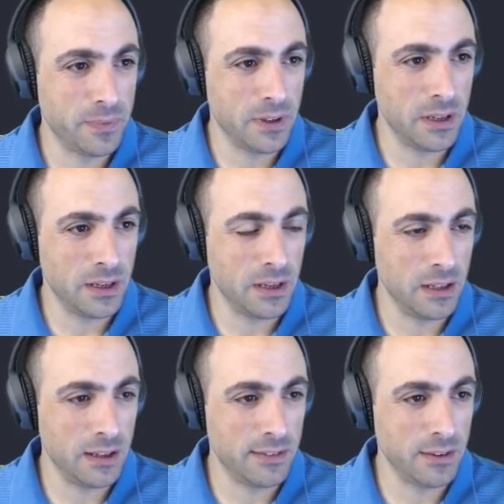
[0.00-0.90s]
And
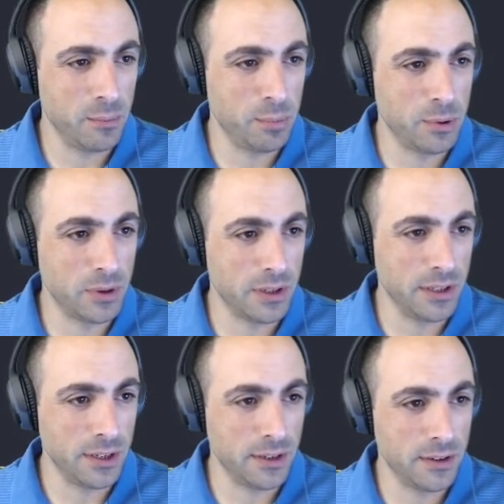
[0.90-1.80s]
let's import here.